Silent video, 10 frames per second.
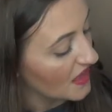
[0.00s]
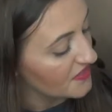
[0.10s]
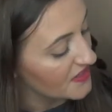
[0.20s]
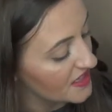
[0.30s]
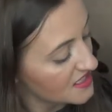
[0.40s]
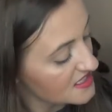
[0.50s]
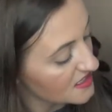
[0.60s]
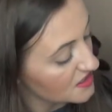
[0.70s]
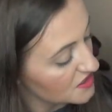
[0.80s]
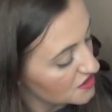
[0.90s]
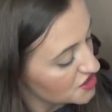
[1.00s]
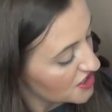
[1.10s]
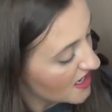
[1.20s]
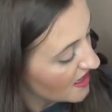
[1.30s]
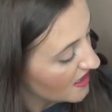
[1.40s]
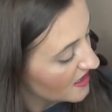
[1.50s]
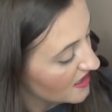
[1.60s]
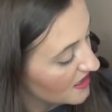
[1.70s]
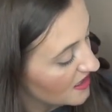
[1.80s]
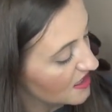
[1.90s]
This shade
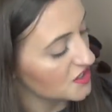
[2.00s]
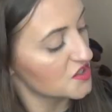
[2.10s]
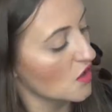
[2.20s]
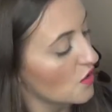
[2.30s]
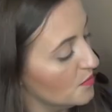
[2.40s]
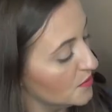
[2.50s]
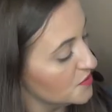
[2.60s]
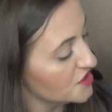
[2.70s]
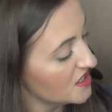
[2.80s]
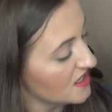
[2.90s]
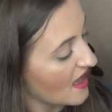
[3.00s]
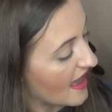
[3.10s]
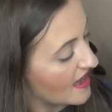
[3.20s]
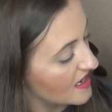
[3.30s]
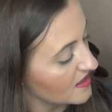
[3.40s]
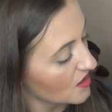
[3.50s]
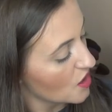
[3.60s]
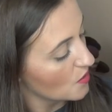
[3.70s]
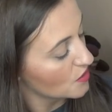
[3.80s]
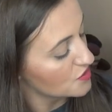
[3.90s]
in So Bougie and
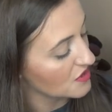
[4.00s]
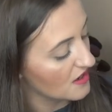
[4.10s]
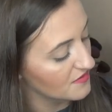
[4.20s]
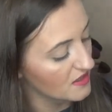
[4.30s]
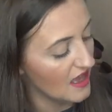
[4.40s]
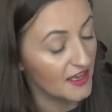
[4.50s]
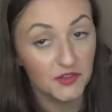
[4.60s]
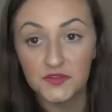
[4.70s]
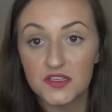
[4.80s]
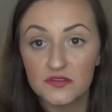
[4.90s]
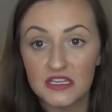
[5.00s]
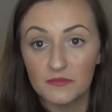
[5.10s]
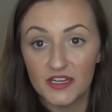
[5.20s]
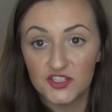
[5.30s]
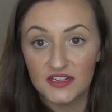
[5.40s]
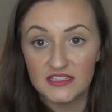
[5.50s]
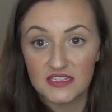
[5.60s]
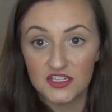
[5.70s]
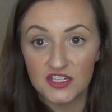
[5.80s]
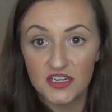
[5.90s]
Cocoa Truffle, I use those in my
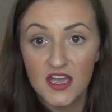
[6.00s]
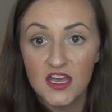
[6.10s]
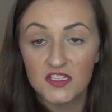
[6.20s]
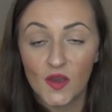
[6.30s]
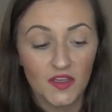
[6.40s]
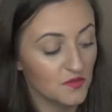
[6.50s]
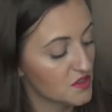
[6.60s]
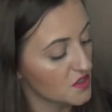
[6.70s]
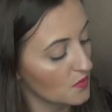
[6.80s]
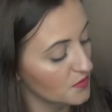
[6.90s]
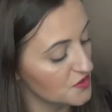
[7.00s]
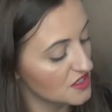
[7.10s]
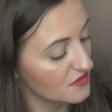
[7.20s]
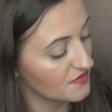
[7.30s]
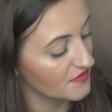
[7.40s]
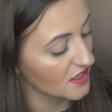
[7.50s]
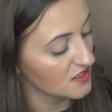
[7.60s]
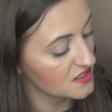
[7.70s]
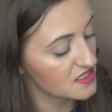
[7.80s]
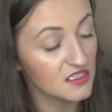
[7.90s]
transition. So I use So Bougie
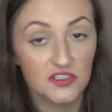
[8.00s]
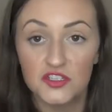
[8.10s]
first